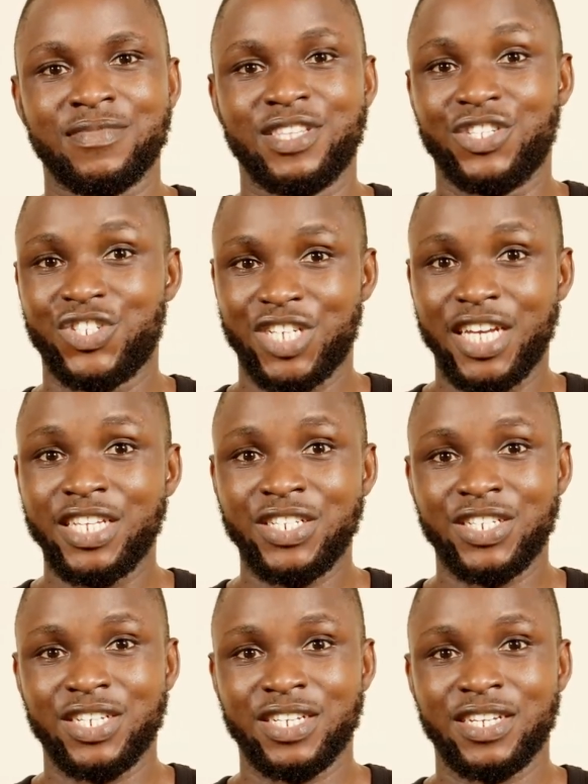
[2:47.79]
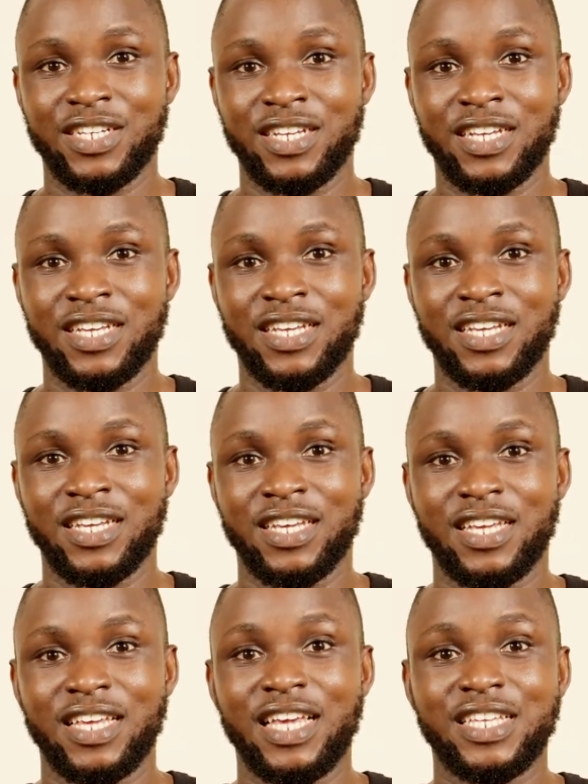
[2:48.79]
the change
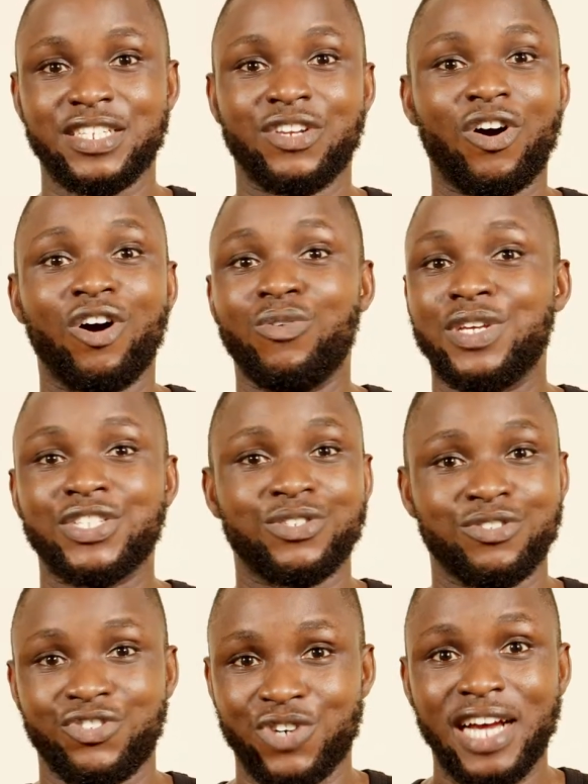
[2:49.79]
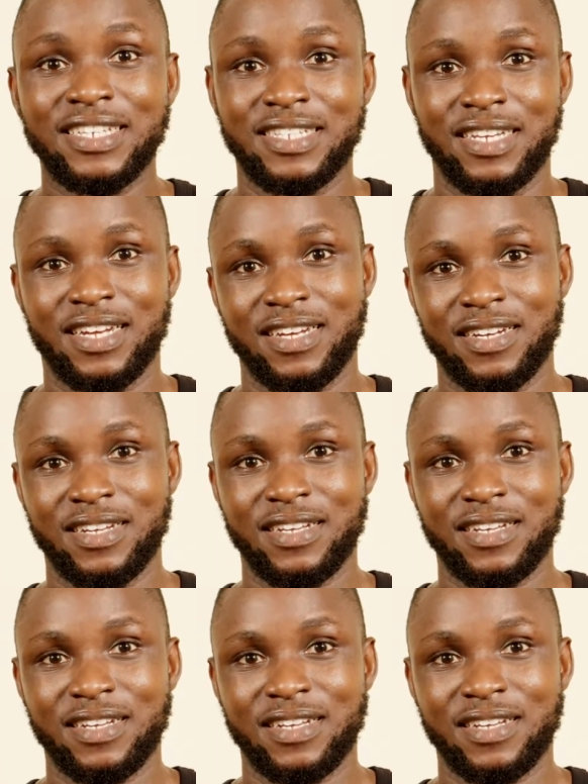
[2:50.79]
isn't always so drastic.